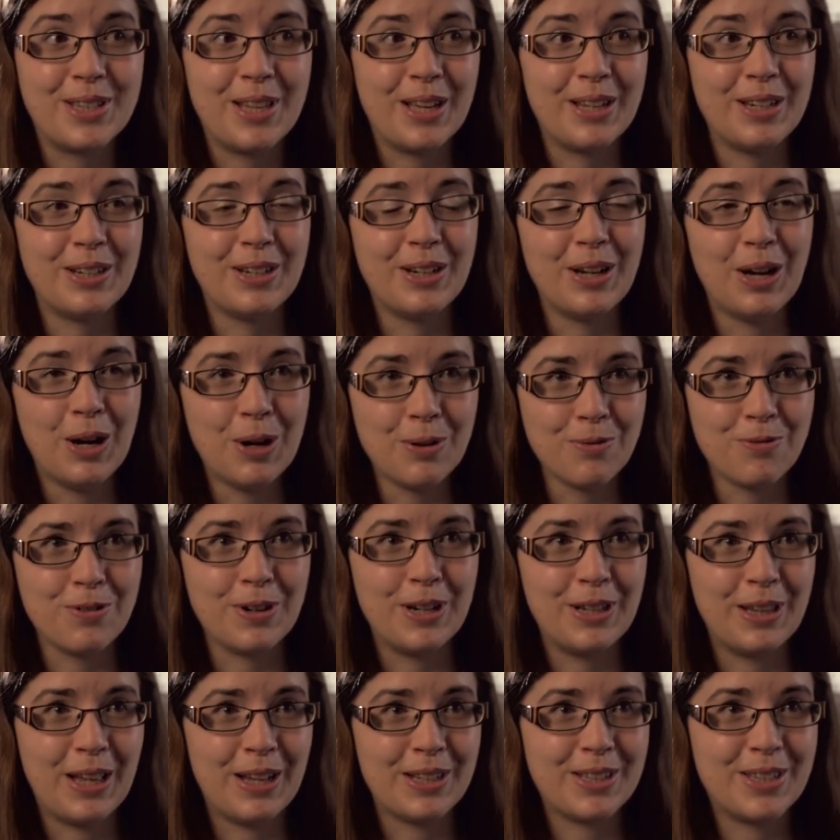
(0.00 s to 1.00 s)
then
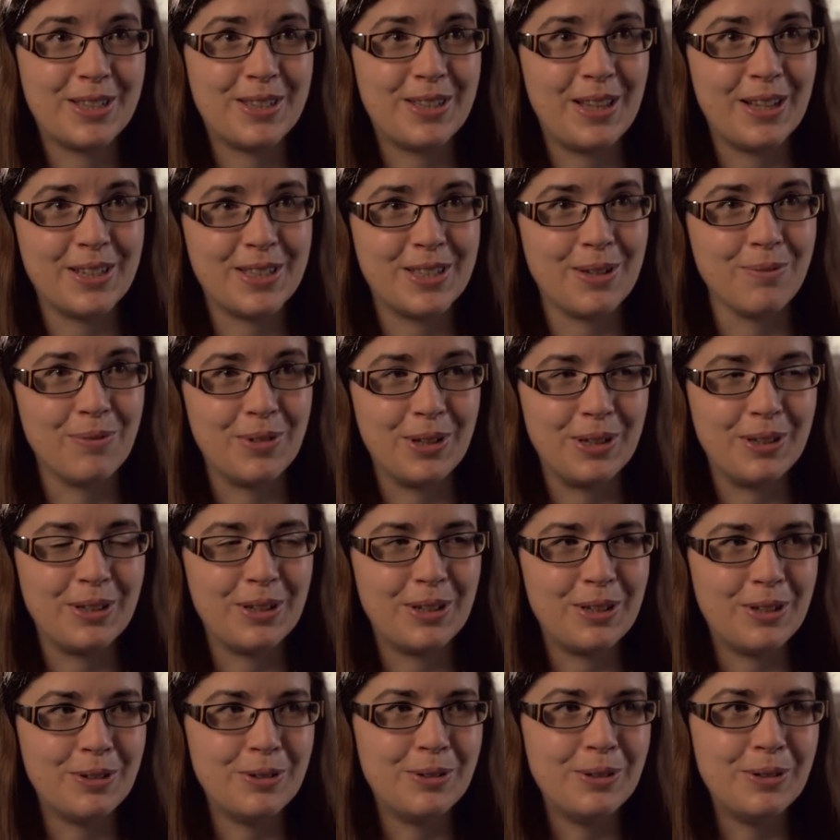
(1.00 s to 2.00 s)
hopefully that's something
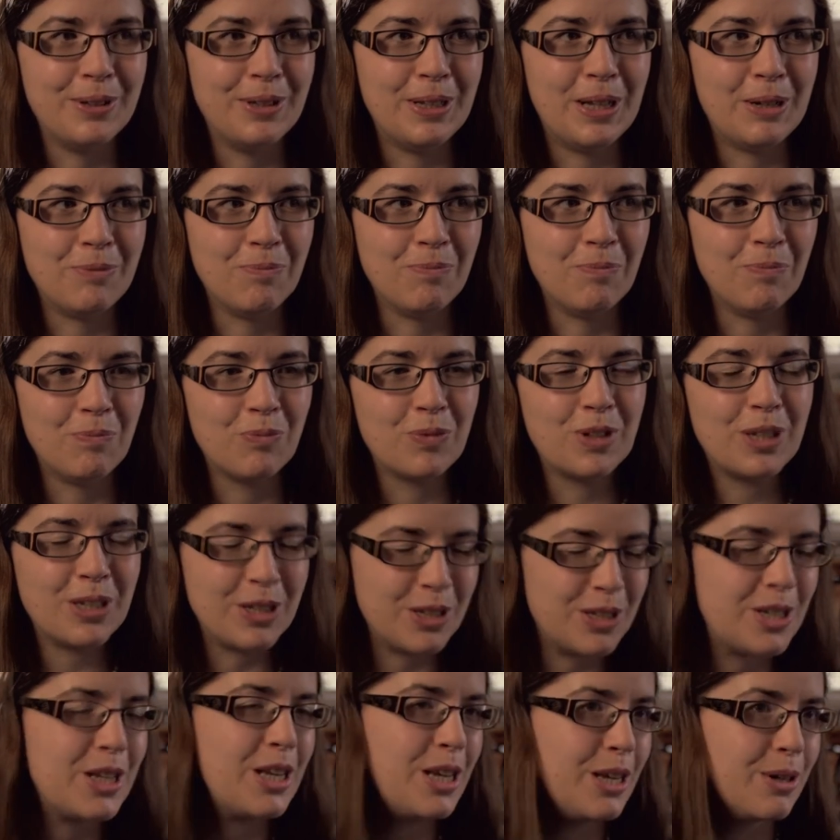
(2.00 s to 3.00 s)
that you'll
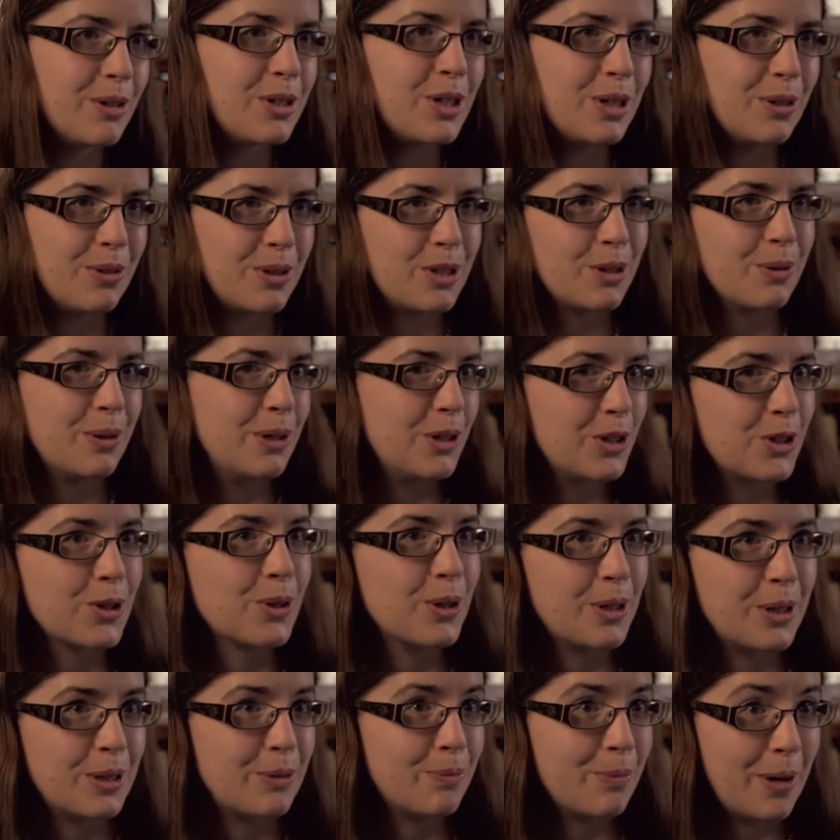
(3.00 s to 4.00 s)
continue to
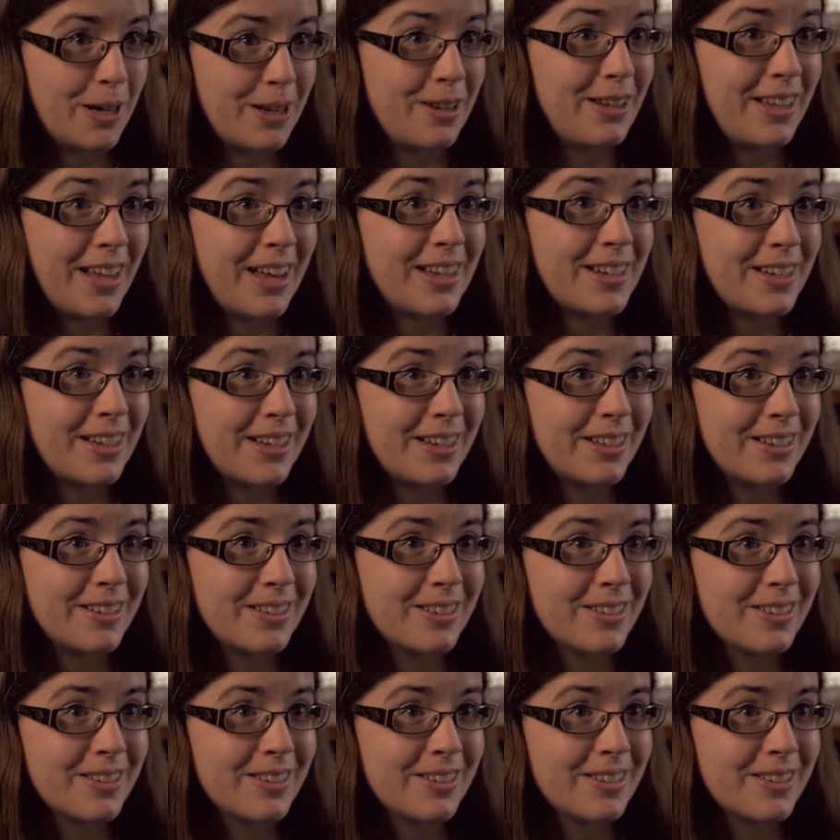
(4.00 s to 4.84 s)
enjoy when you get here.